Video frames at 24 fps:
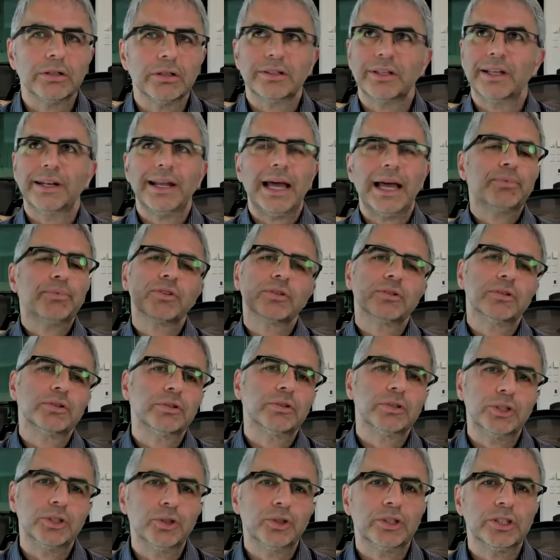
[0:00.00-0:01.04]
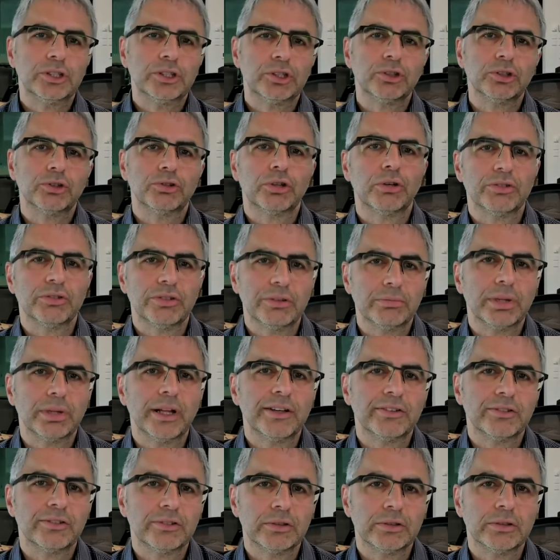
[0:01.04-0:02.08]
then absolutely you need controls in
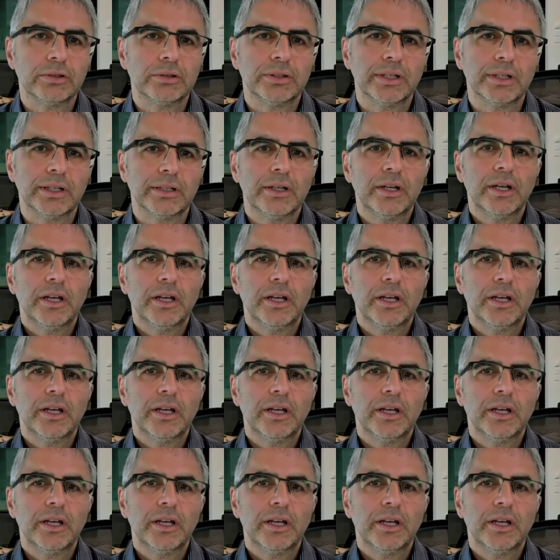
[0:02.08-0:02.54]
place to do that.